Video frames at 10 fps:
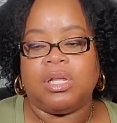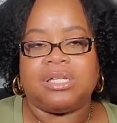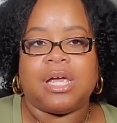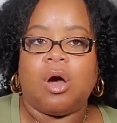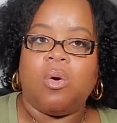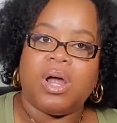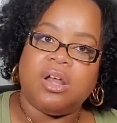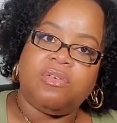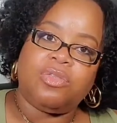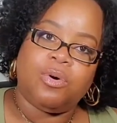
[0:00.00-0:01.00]
Say, oh, I
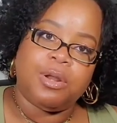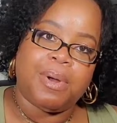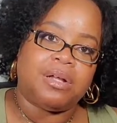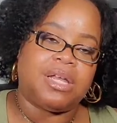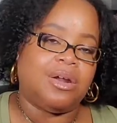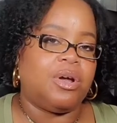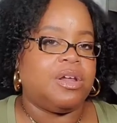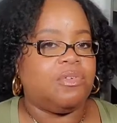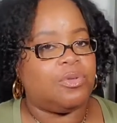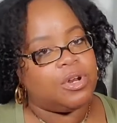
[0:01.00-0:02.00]
never thought about that, or I
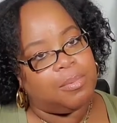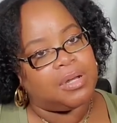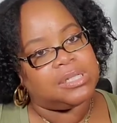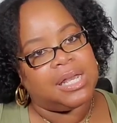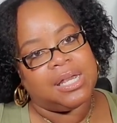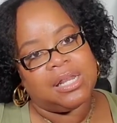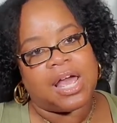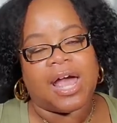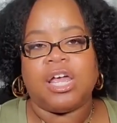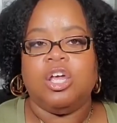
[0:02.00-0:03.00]
never thought about taking that.